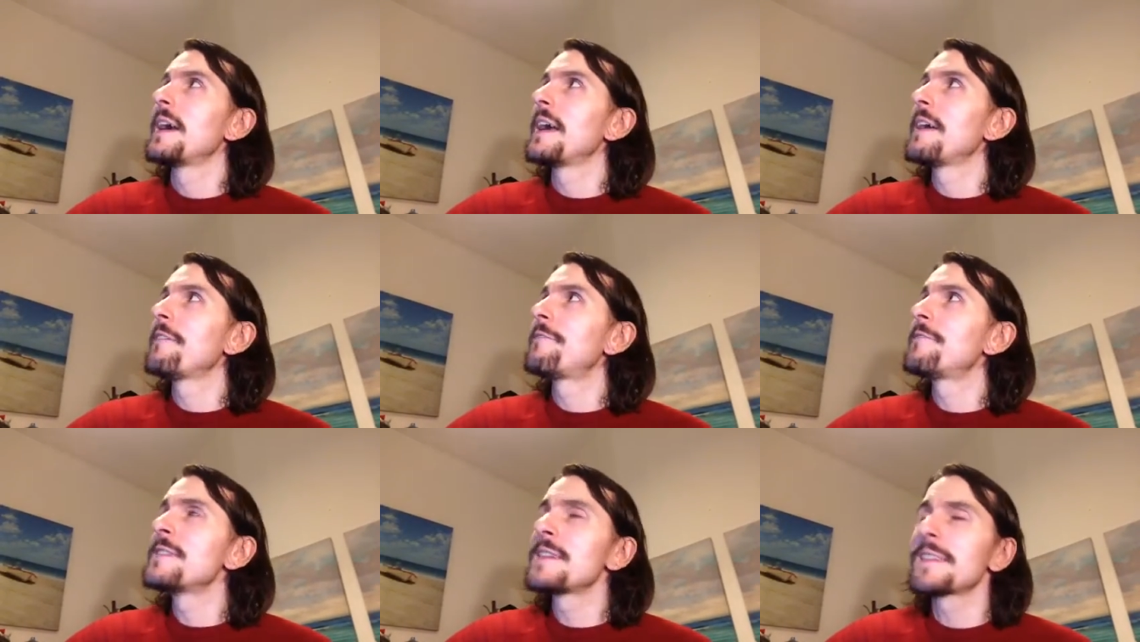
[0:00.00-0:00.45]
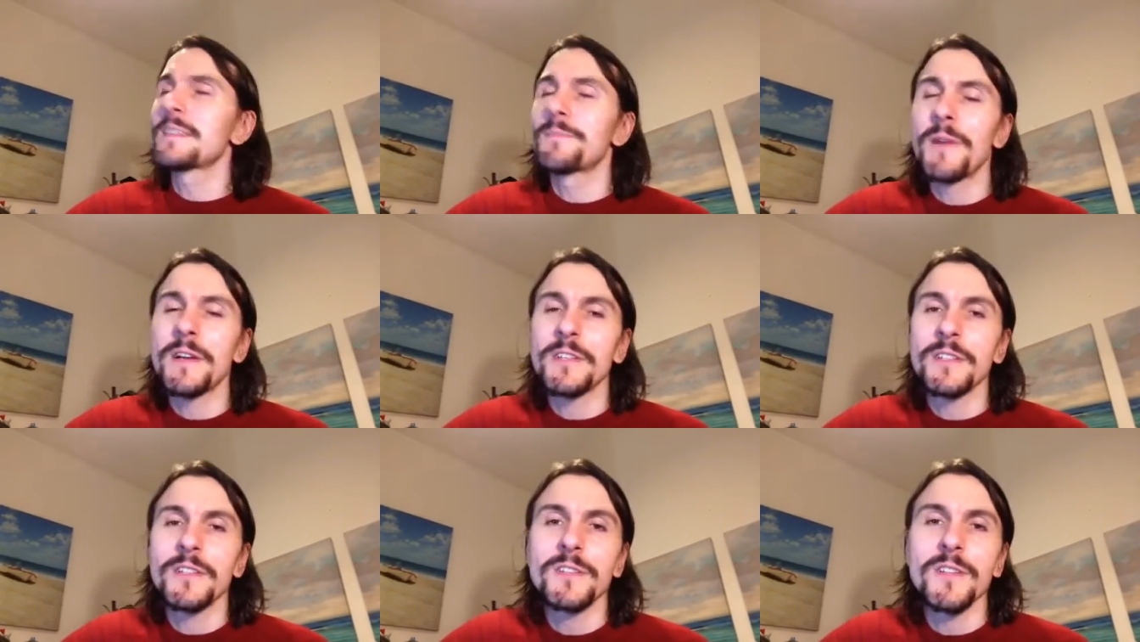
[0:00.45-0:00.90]
if an
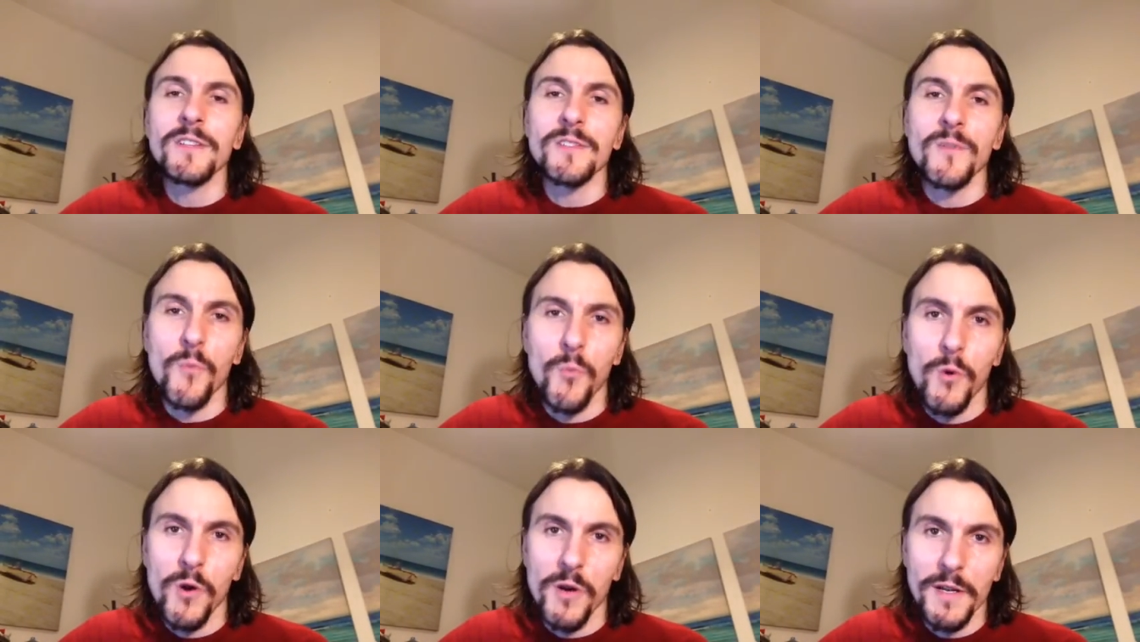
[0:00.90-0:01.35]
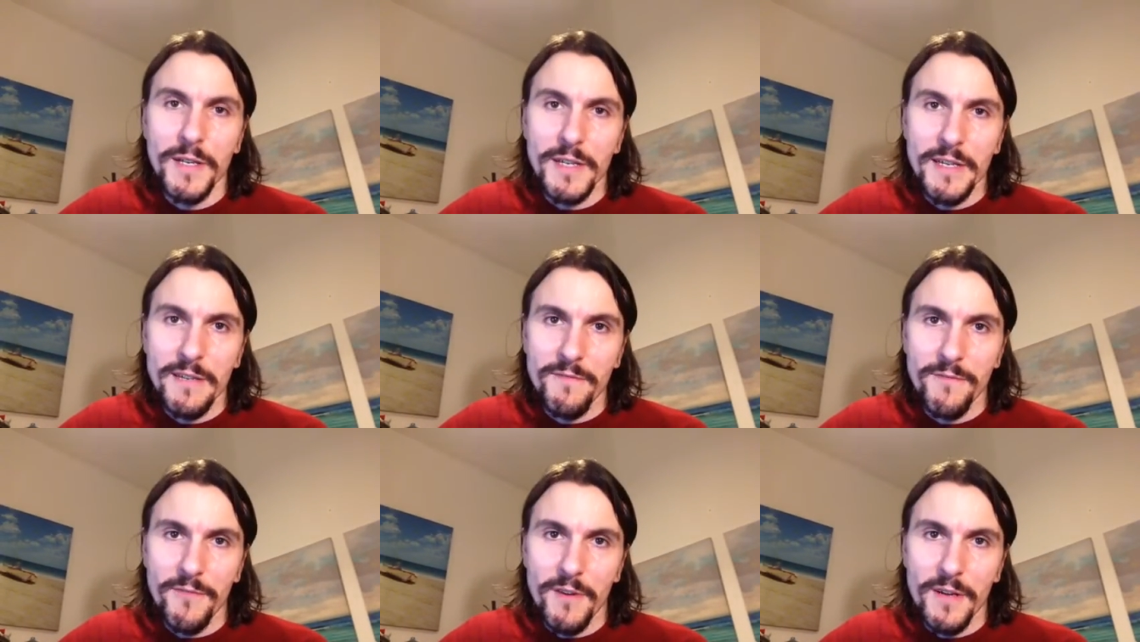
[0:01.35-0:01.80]
expression doesn't work
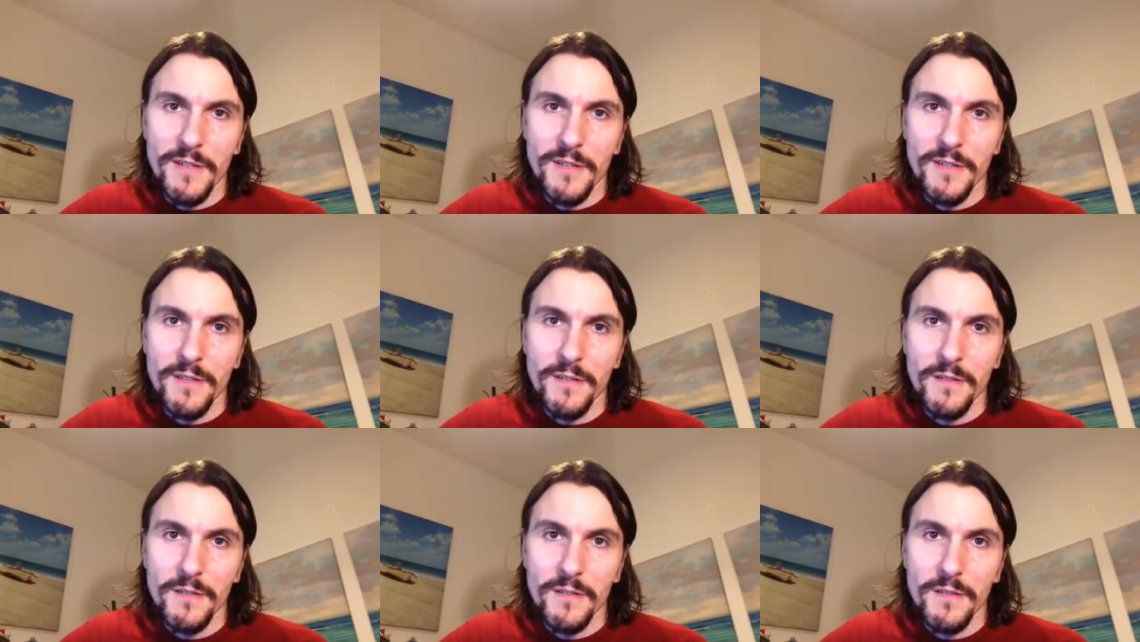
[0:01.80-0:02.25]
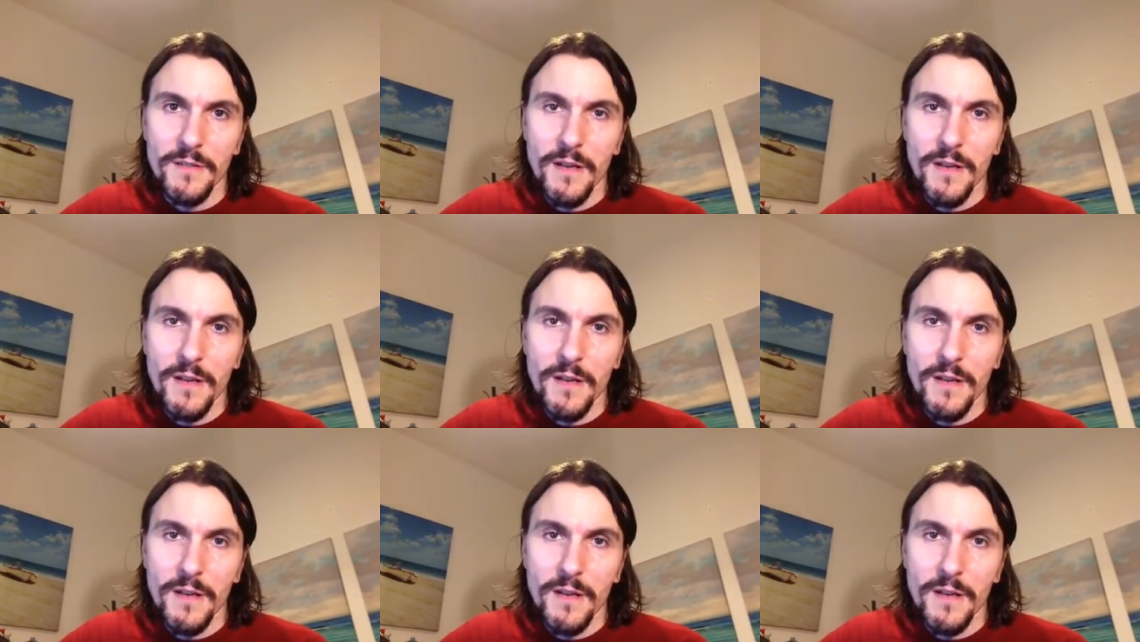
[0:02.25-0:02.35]
in French,